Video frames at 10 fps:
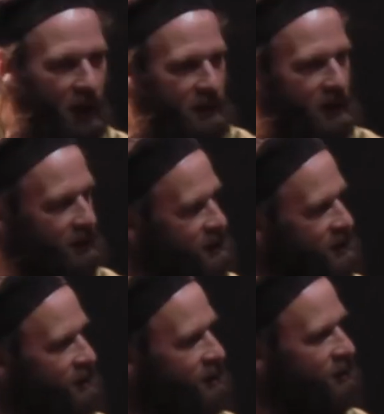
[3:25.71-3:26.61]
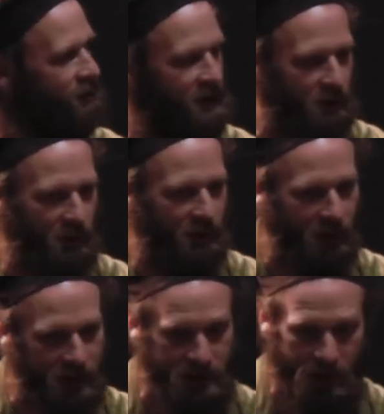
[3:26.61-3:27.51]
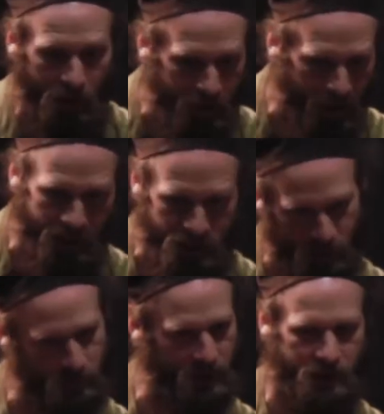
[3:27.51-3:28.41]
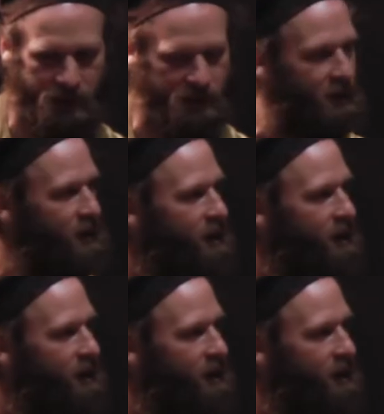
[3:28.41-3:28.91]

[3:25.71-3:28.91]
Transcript: I was like, this is a, these are my friends. He said, oh yeah, he showed me on his